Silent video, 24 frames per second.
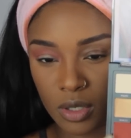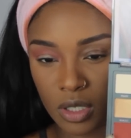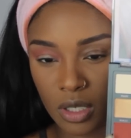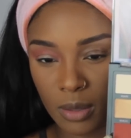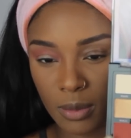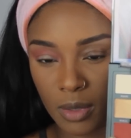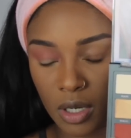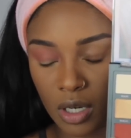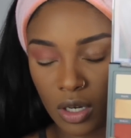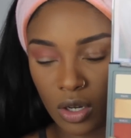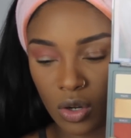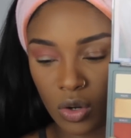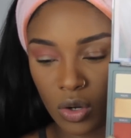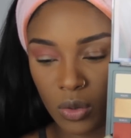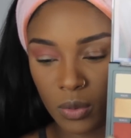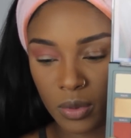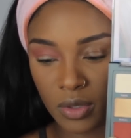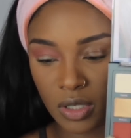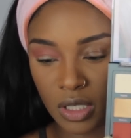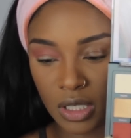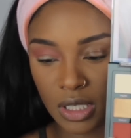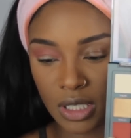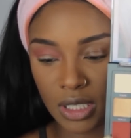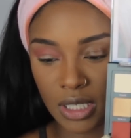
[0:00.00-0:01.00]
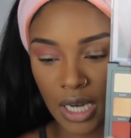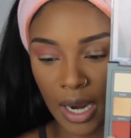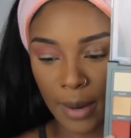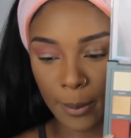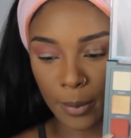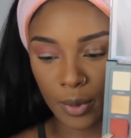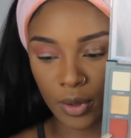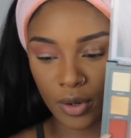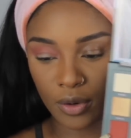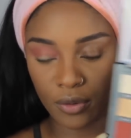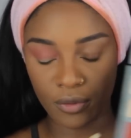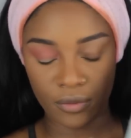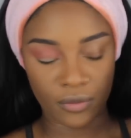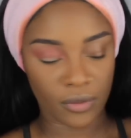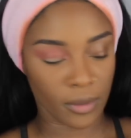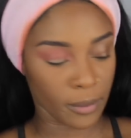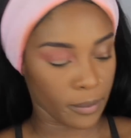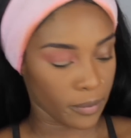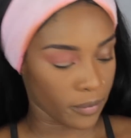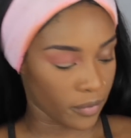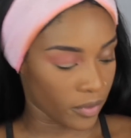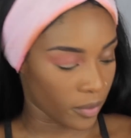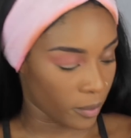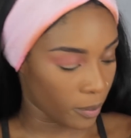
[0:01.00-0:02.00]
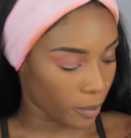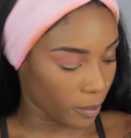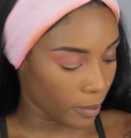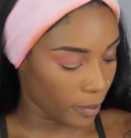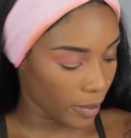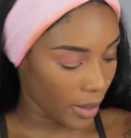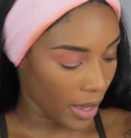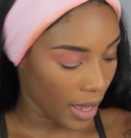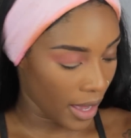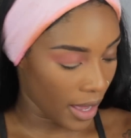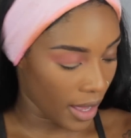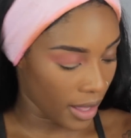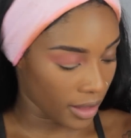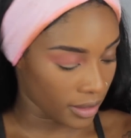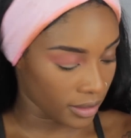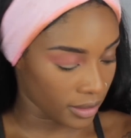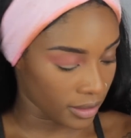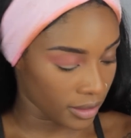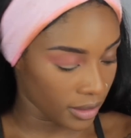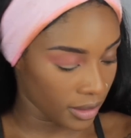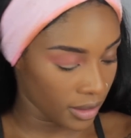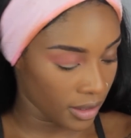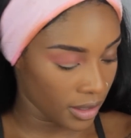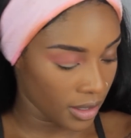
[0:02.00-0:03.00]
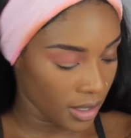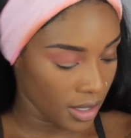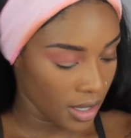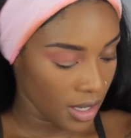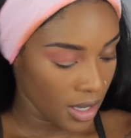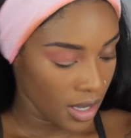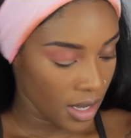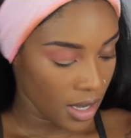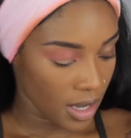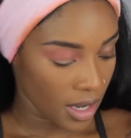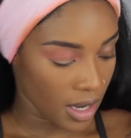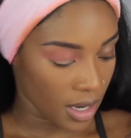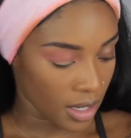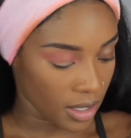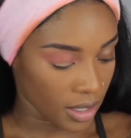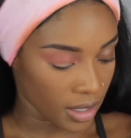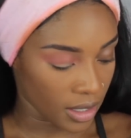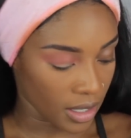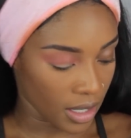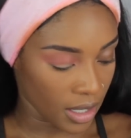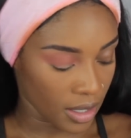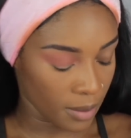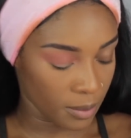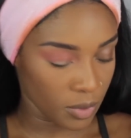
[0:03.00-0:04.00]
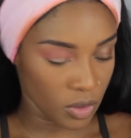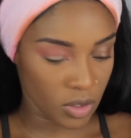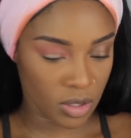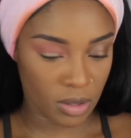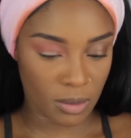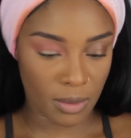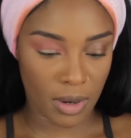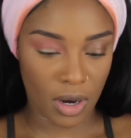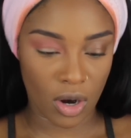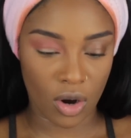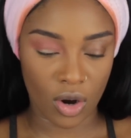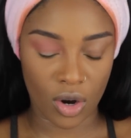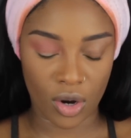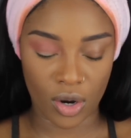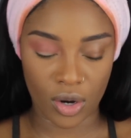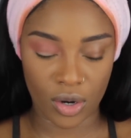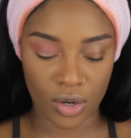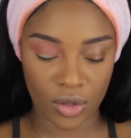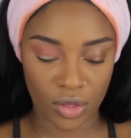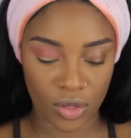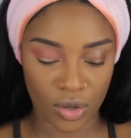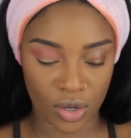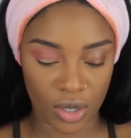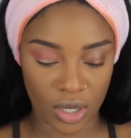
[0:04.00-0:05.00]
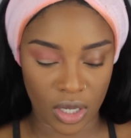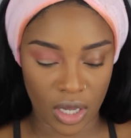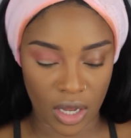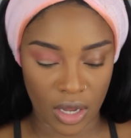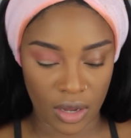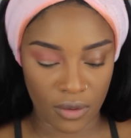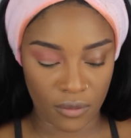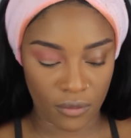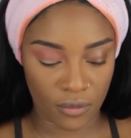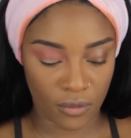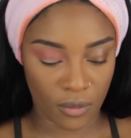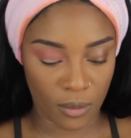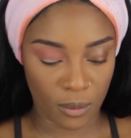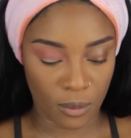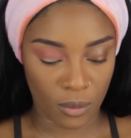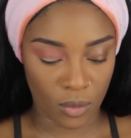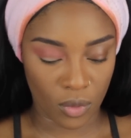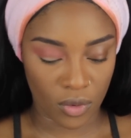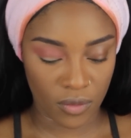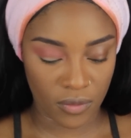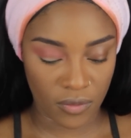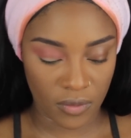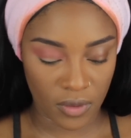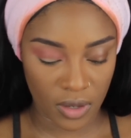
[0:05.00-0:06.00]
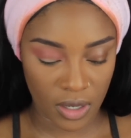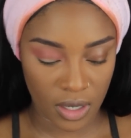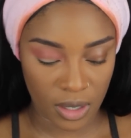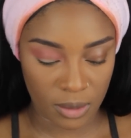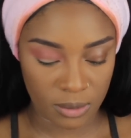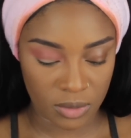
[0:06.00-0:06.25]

So I'm going to go with Dapper from the palette and again, I'm using my R38 from Morphe.